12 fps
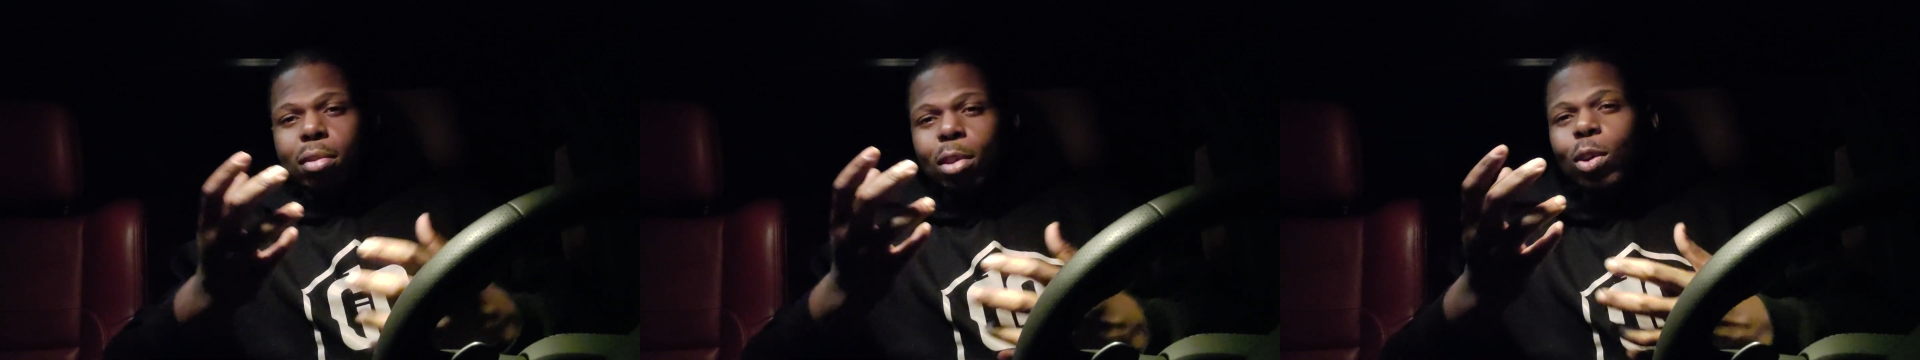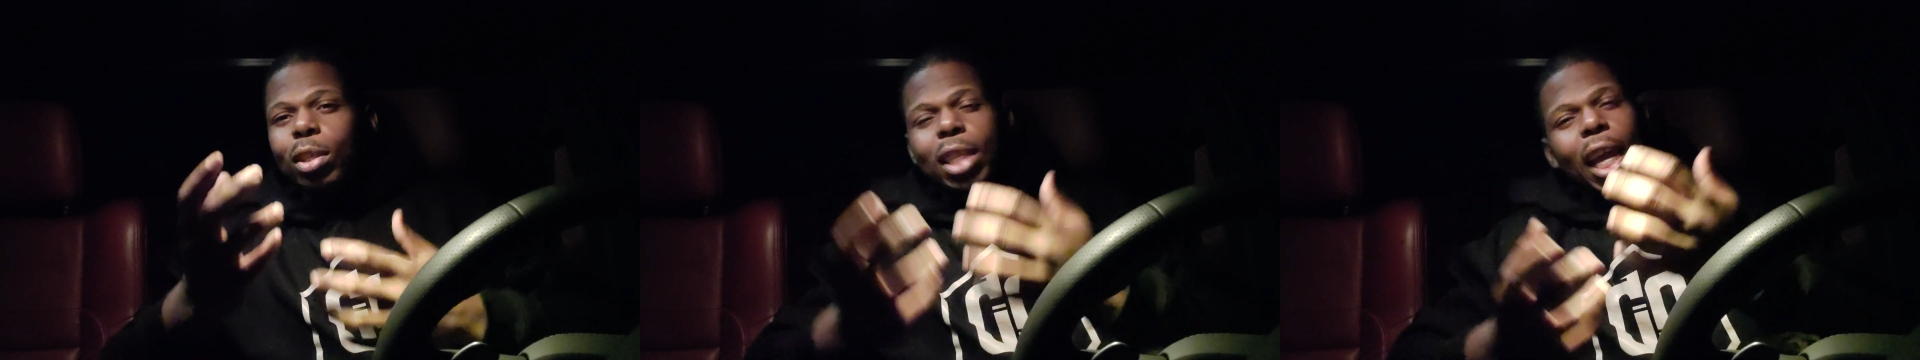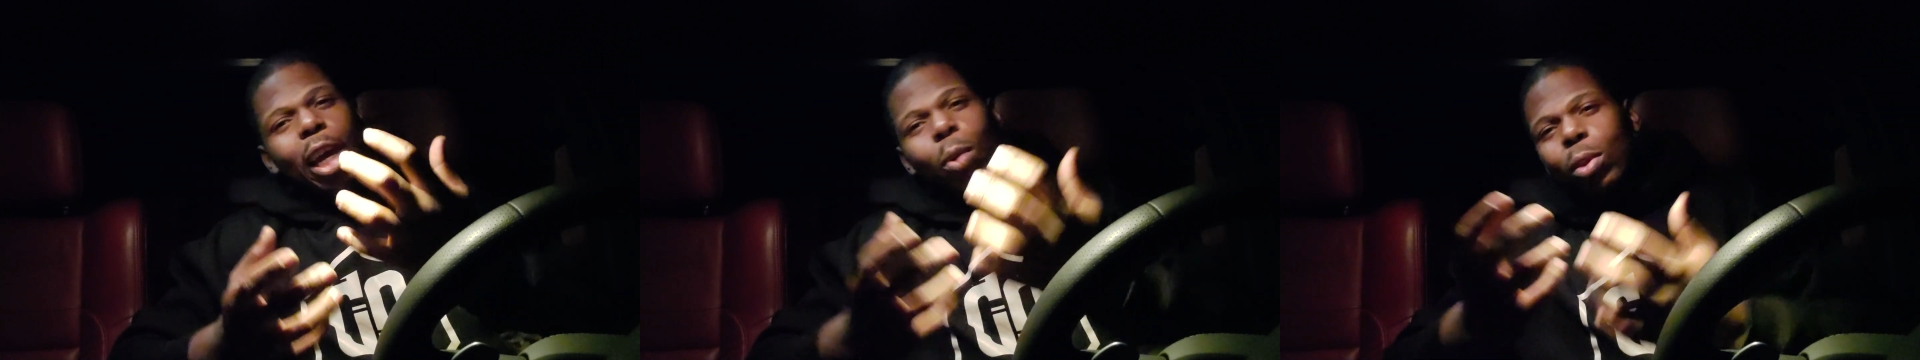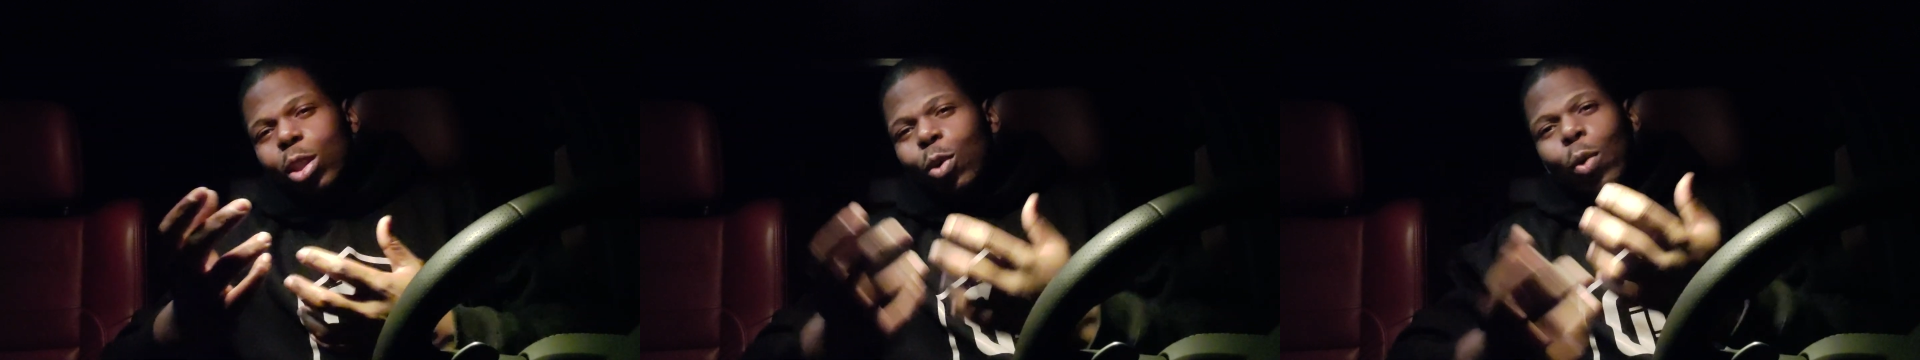You could take it
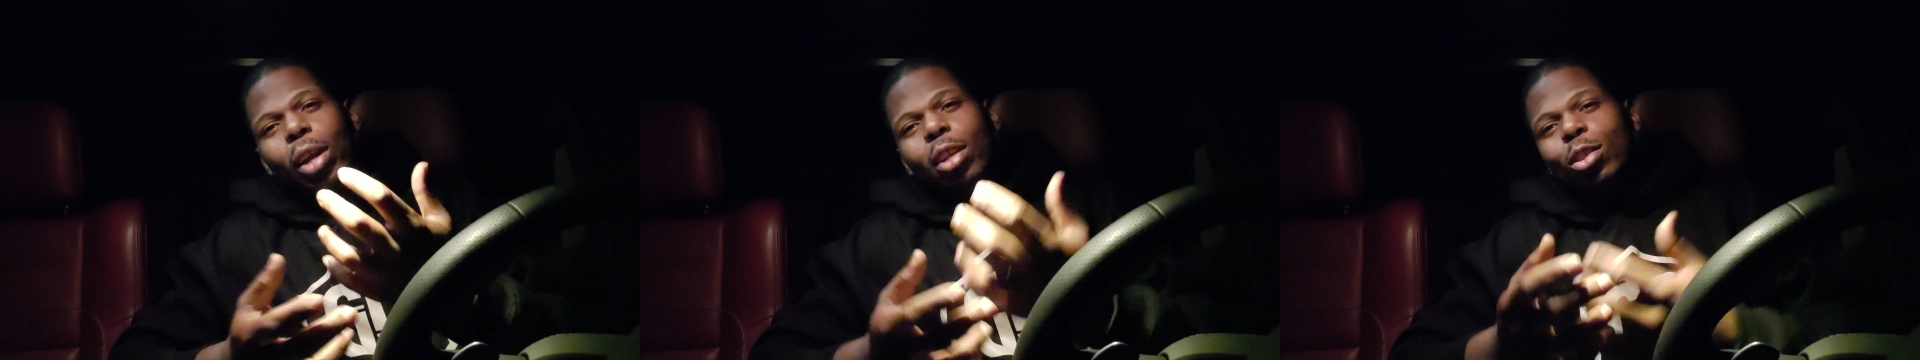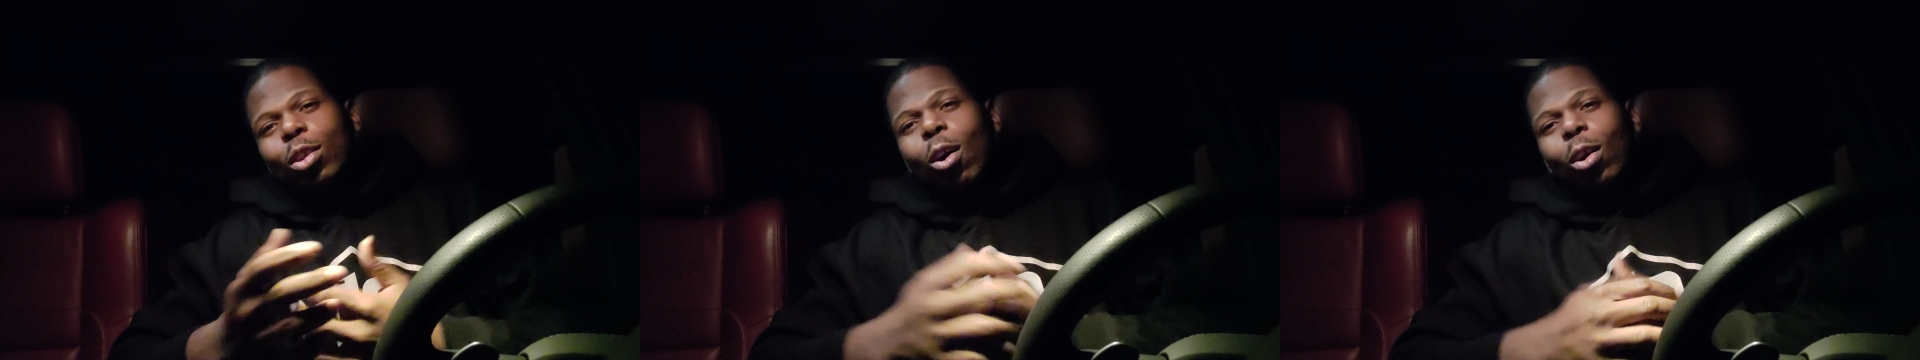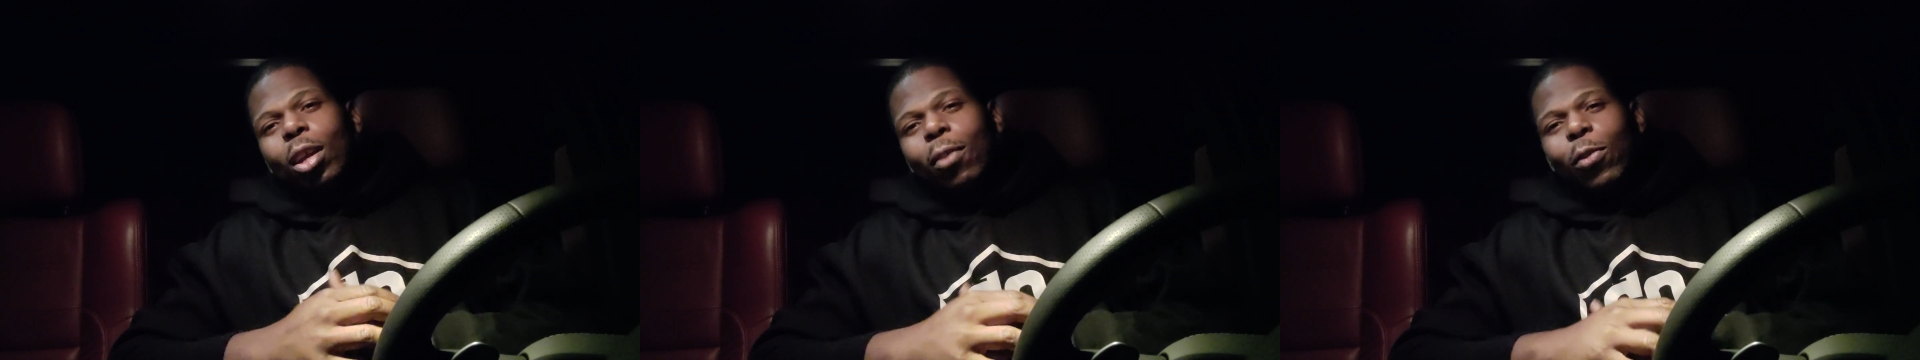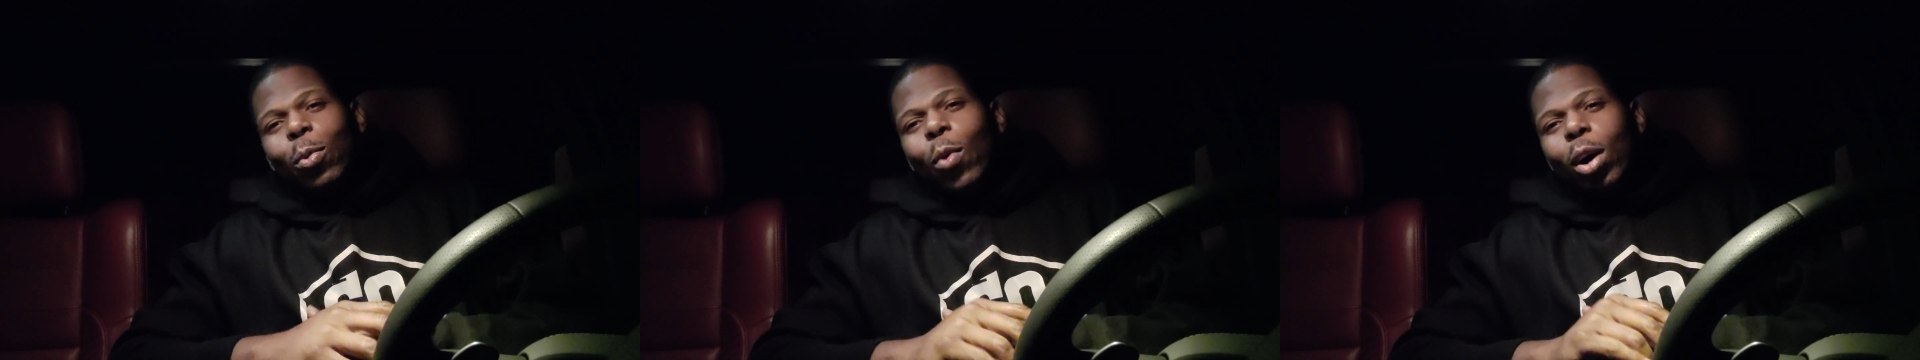with a grain of salt
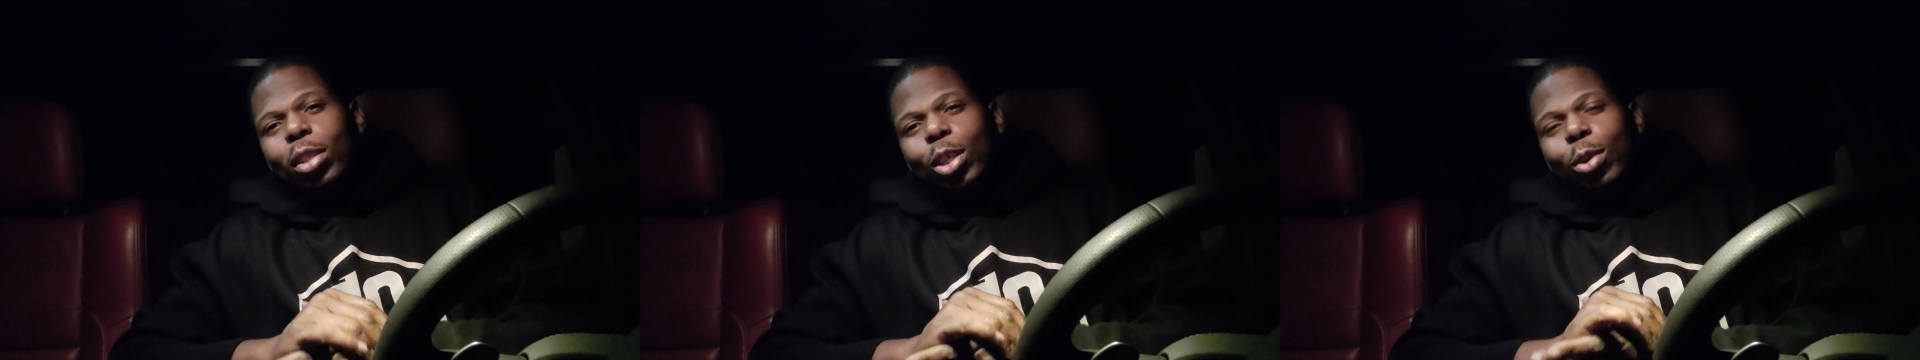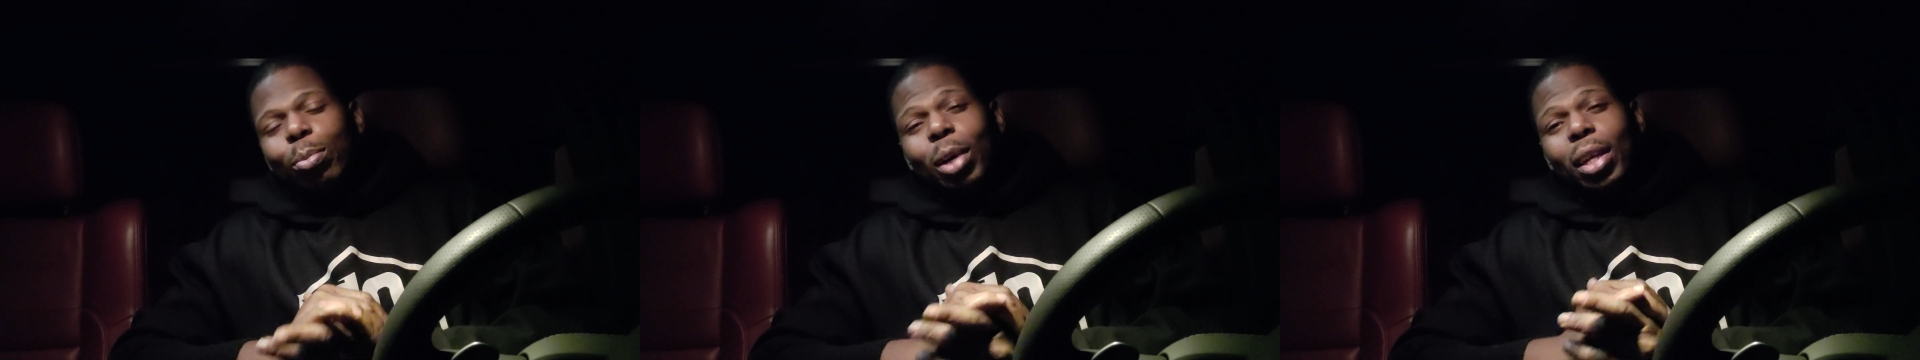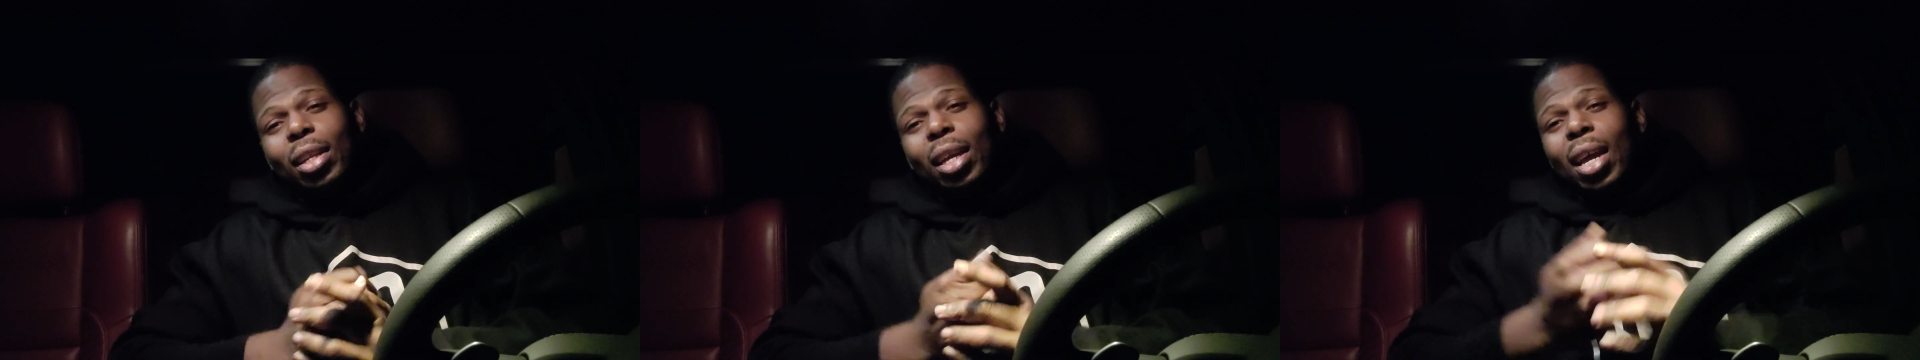if you want to, but